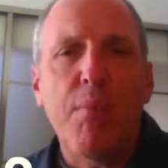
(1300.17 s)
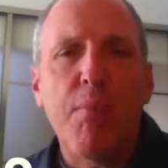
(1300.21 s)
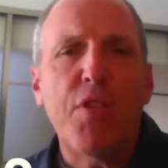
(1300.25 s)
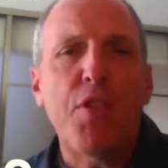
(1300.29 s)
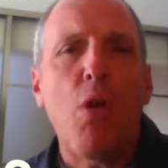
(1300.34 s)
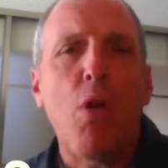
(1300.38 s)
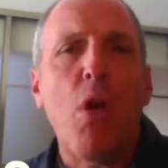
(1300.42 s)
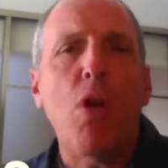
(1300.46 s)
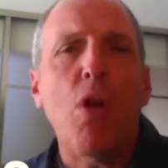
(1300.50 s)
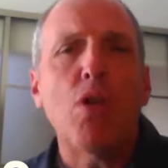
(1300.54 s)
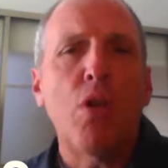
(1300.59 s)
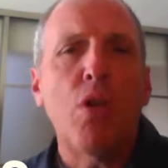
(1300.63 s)
but
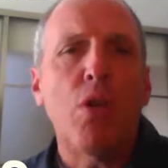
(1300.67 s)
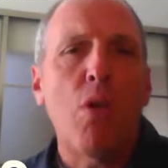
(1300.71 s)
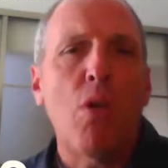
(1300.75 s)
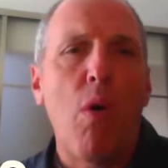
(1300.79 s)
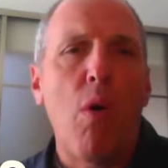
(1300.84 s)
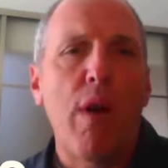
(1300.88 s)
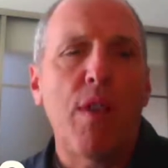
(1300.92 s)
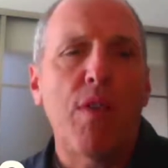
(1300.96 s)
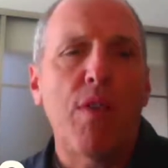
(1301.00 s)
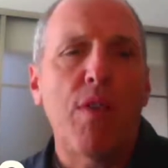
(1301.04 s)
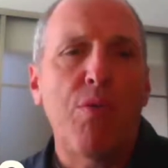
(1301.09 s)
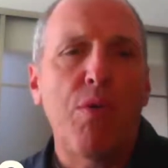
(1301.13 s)
they're also
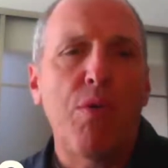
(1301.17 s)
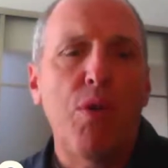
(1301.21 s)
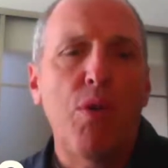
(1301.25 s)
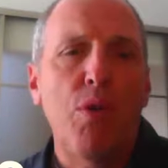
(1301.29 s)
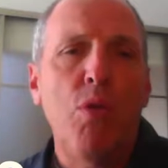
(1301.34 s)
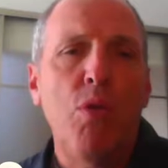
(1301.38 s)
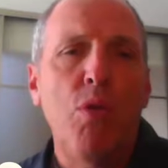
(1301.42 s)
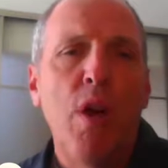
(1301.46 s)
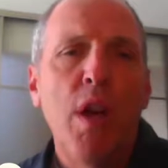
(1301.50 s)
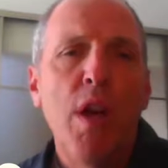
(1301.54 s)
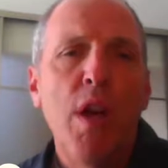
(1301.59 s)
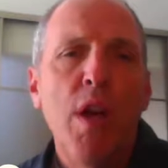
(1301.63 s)
going
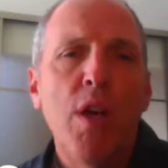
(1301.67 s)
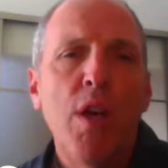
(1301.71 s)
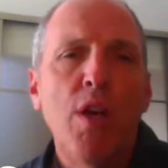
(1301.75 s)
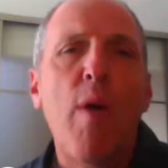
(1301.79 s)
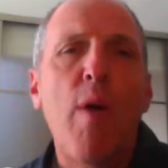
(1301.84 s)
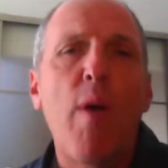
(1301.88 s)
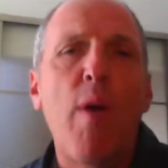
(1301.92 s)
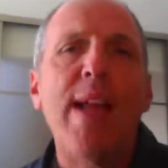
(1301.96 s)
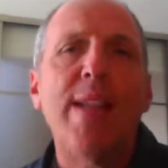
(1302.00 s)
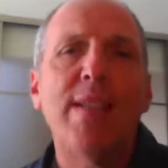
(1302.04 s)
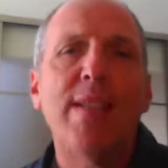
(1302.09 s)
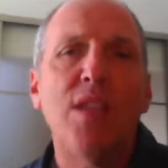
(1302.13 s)
through
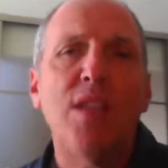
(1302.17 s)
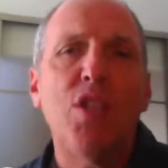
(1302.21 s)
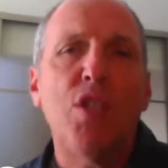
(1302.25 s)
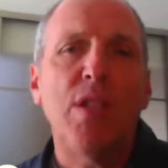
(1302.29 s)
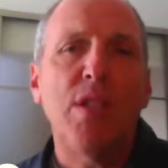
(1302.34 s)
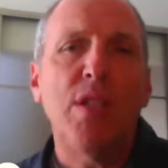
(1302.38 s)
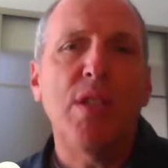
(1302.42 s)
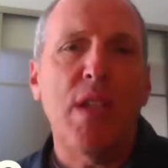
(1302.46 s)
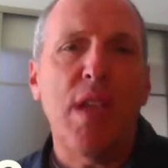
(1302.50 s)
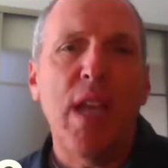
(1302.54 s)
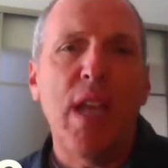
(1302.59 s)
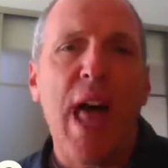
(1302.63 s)

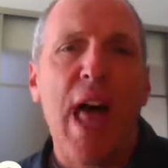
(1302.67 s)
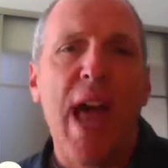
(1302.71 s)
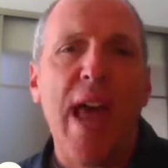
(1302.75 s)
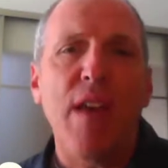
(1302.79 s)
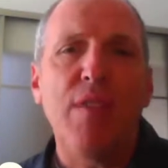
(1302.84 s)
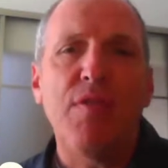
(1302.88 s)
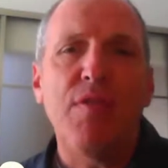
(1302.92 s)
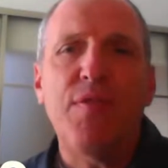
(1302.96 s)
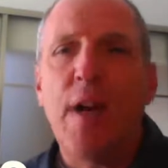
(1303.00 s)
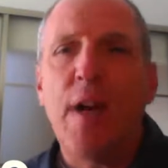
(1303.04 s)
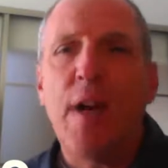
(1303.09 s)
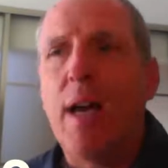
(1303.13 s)
transitions in
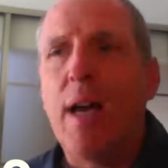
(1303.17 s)
life.